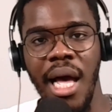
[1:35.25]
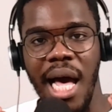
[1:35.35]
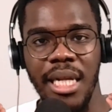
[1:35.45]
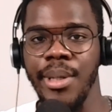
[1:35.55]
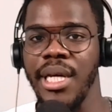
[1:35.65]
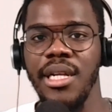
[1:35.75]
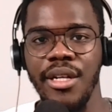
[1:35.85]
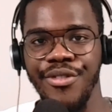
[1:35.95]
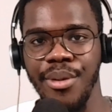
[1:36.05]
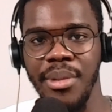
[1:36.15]
At the beginning
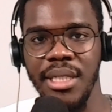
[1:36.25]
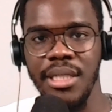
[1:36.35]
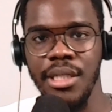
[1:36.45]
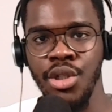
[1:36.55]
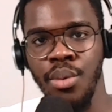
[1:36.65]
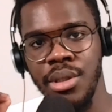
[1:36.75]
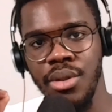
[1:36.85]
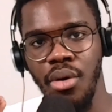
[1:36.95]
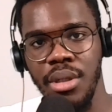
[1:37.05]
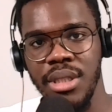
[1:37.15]
of your meeting, you want
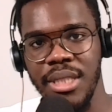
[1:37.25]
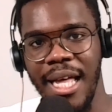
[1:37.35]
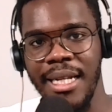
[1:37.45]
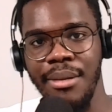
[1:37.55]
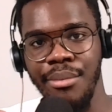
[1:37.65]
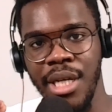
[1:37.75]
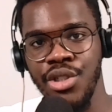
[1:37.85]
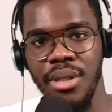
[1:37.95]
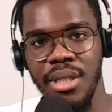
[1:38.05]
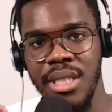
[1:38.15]
to understand and make
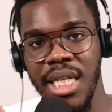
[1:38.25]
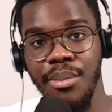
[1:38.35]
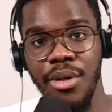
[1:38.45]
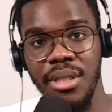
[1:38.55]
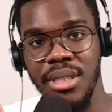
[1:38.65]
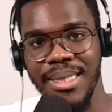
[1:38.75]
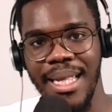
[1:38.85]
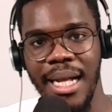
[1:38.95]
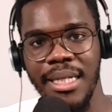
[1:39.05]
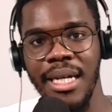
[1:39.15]
sure the team
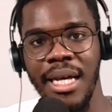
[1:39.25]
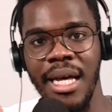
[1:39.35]
understand